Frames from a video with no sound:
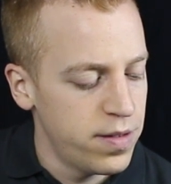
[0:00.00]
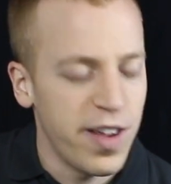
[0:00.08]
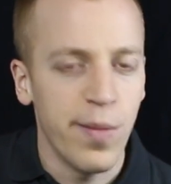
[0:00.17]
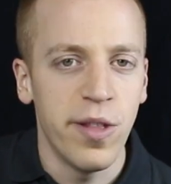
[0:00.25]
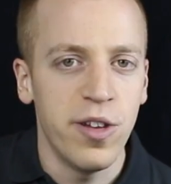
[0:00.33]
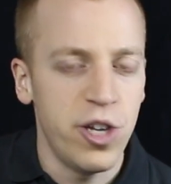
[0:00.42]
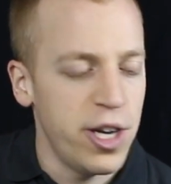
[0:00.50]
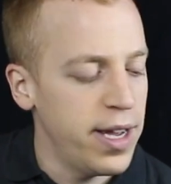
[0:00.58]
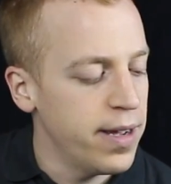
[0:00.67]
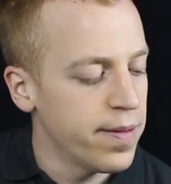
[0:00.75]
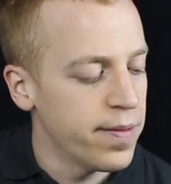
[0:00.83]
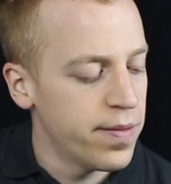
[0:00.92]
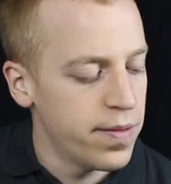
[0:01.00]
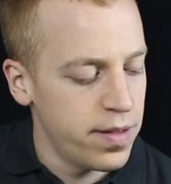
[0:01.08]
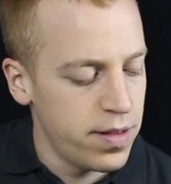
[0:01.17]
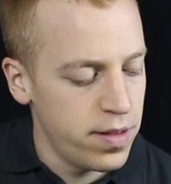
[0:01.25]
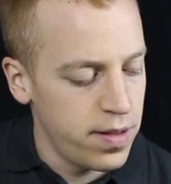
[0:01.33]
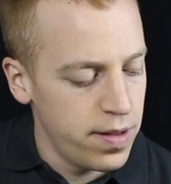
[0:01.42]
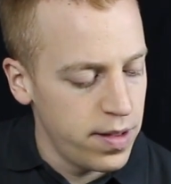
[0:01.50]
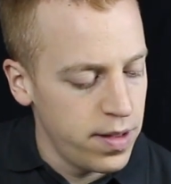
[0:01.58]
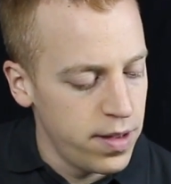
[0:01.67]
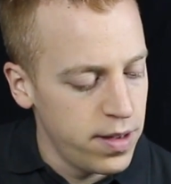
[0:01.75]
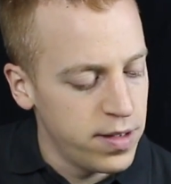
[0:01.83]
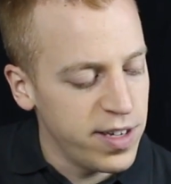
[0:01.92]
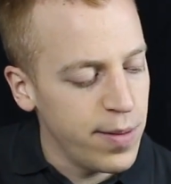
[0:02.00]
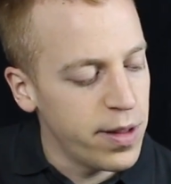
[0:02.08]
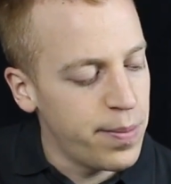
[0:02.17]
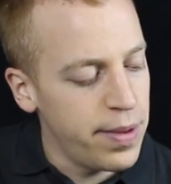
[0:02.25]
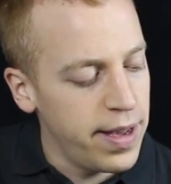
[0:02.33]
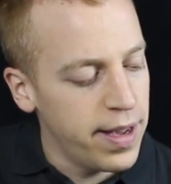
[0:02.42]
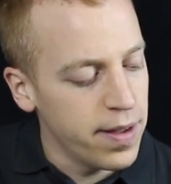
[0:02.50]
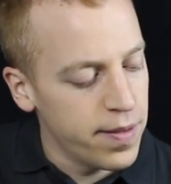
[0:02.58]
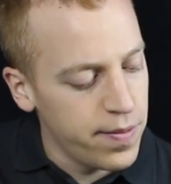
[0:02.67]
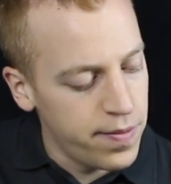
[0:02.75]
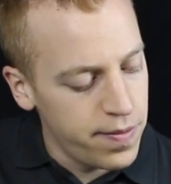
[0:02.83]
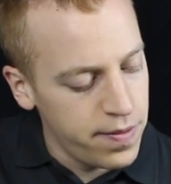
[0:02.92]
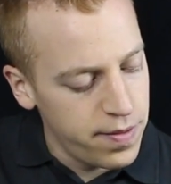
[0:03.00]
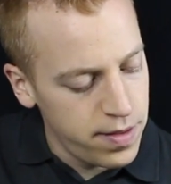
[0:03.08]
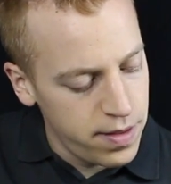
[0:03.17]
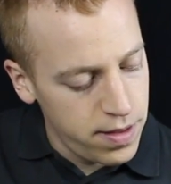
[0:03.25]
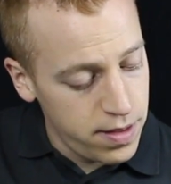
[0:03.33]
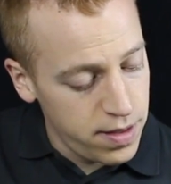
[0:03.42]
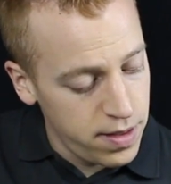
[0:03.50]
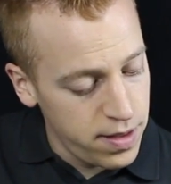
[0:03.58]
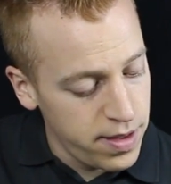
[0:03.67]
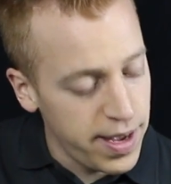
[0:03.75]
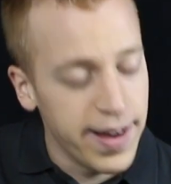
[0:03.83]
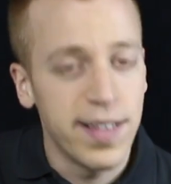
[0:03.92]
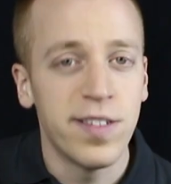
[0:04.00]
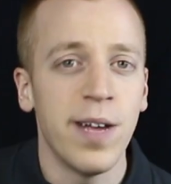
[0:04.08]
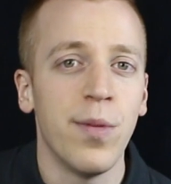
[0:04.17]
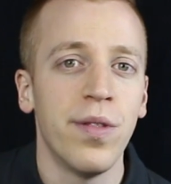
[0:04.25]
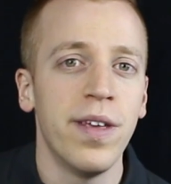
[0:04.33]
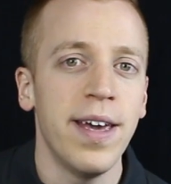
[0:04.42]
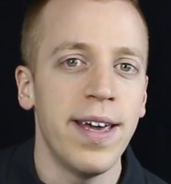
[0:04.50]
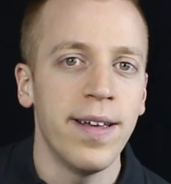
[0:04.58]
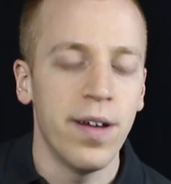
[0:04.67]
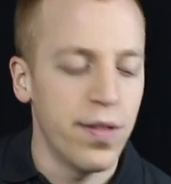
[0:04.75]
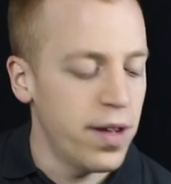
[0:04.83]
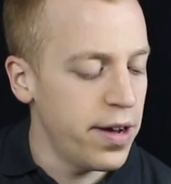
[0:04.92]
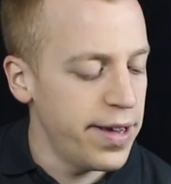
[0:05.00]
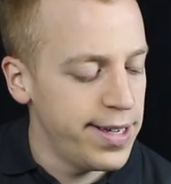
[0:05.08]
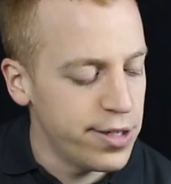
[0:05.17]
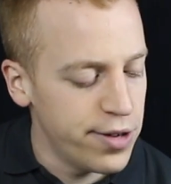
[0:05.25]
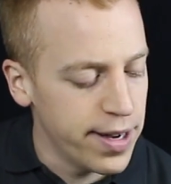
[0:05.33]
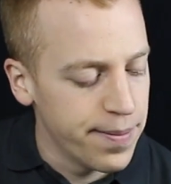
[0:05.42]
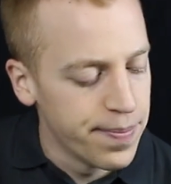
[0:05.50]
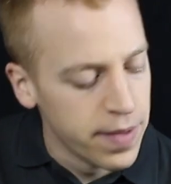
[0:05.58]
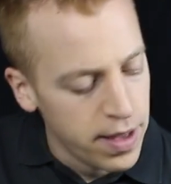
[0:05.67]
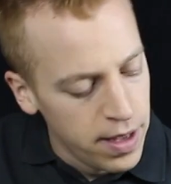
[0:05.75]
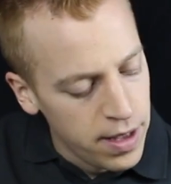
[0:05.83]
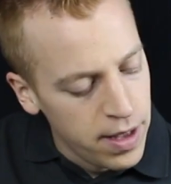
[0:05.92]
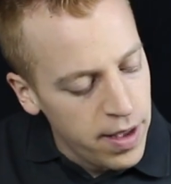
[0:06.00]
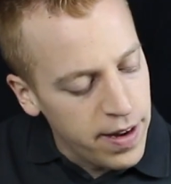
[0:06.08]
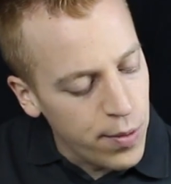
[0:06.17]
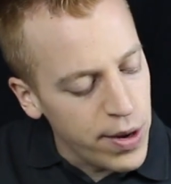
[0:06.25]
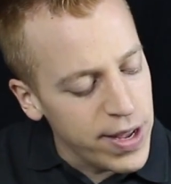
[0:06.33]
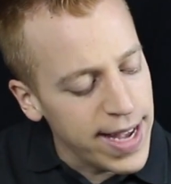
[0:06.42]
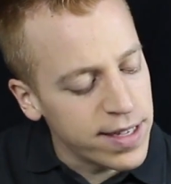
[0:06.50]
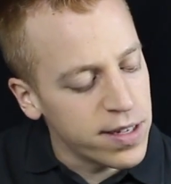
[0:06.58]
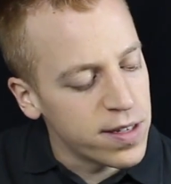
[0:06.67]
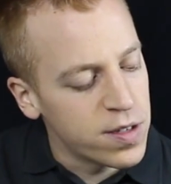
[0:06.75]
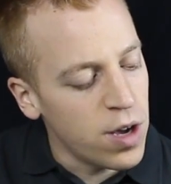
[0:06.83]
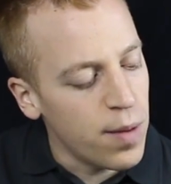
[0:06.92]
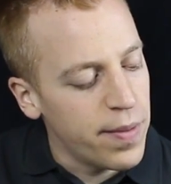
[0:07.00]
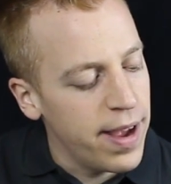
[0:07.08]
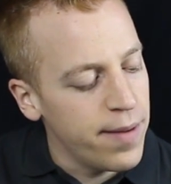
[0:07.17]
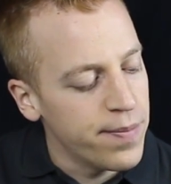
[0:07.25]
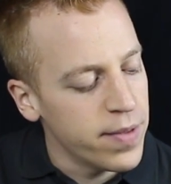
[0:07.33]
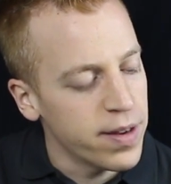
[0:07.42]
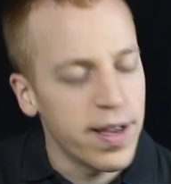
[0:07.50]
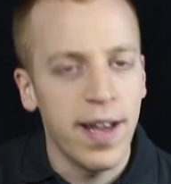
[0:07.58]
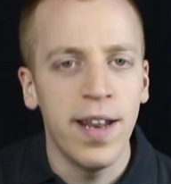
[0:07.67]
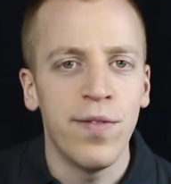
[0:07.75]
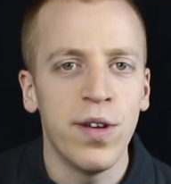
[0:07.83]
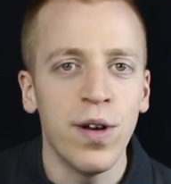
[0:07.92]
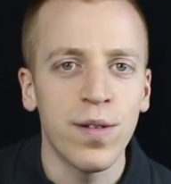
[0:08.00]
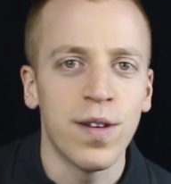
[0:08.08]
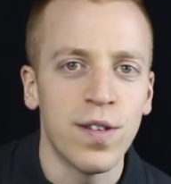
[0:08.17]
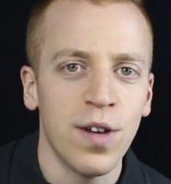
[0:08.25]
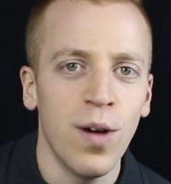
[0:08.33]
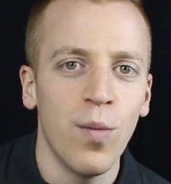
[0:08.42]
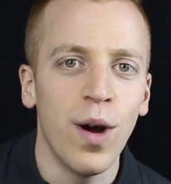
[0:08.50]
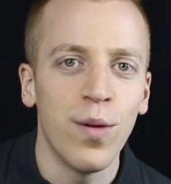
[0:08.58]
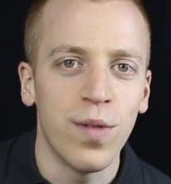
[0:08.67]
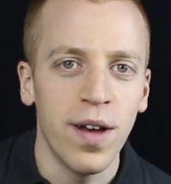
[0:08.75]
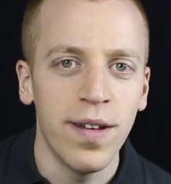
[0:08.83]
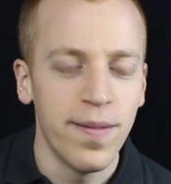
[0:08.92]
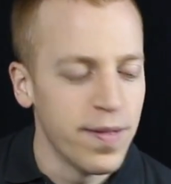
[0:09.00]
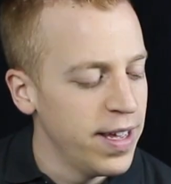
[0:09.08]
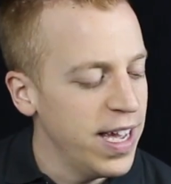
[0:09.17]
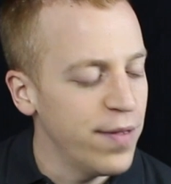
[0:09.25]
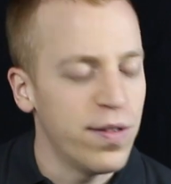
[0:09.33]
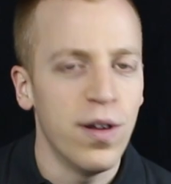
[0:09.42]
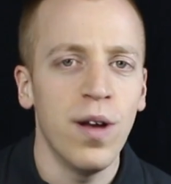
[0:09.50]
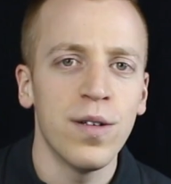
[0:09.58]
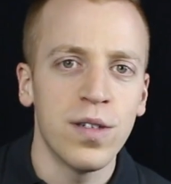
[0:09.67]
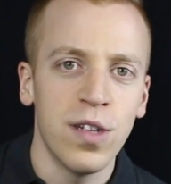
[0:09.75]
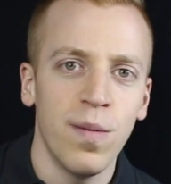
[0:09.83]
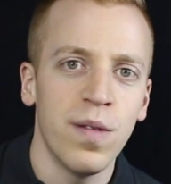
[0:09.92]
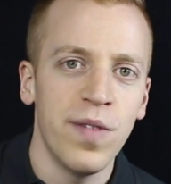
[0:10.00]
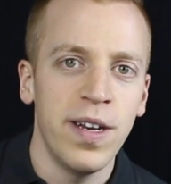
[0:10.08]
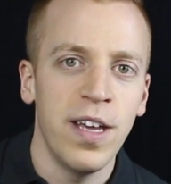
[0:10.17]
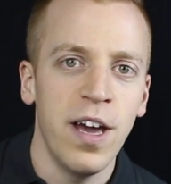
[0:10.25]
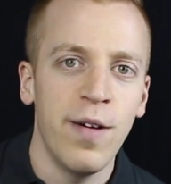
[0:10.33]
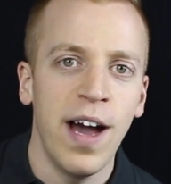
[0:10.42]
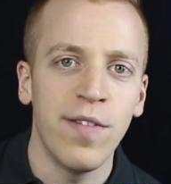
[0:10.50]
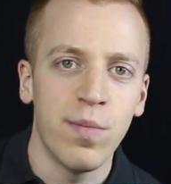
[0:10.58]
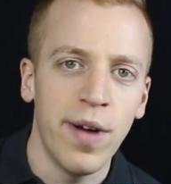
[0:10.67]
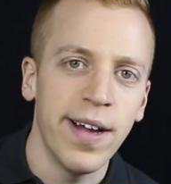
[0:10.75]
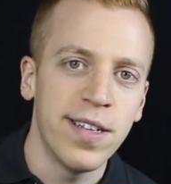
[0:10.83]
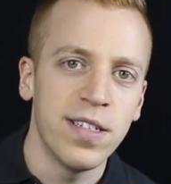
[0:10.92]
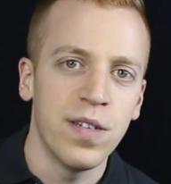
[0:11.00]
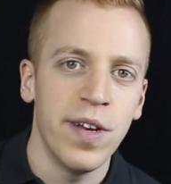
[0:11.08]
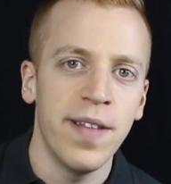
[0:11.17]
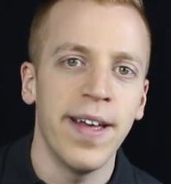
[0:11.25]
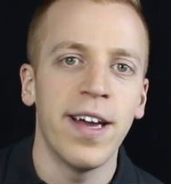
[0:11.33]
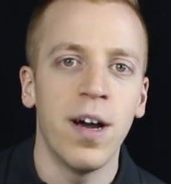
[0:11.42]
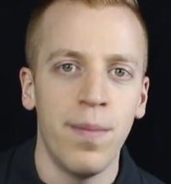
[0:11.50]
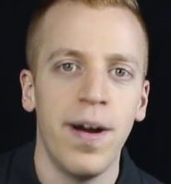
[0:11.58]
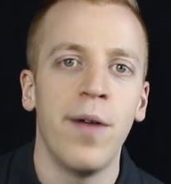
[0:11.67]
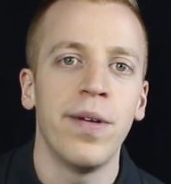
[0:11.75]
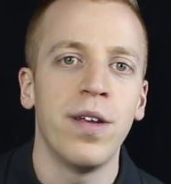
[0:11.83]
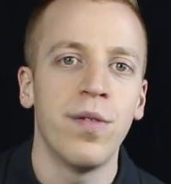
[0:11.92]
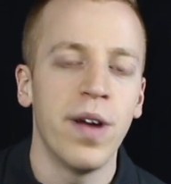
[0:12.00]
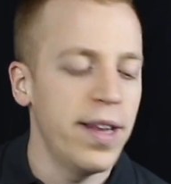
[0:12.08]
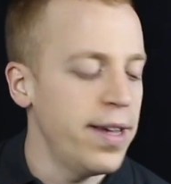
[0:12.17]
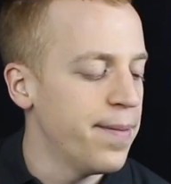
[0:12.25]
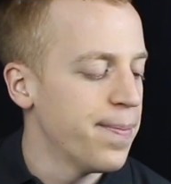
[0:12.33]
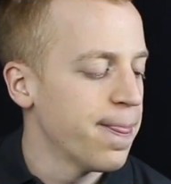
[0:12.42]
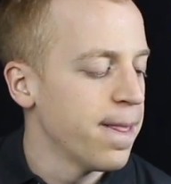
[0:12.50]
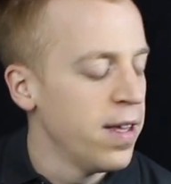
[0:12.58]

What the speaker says: same on the G, same on the B, and then same on the E, on the high E string. Now when you get to the top there, okay, and if you got to the top, well done. If not, stop the video, have a practice of it, then come back when you're ready.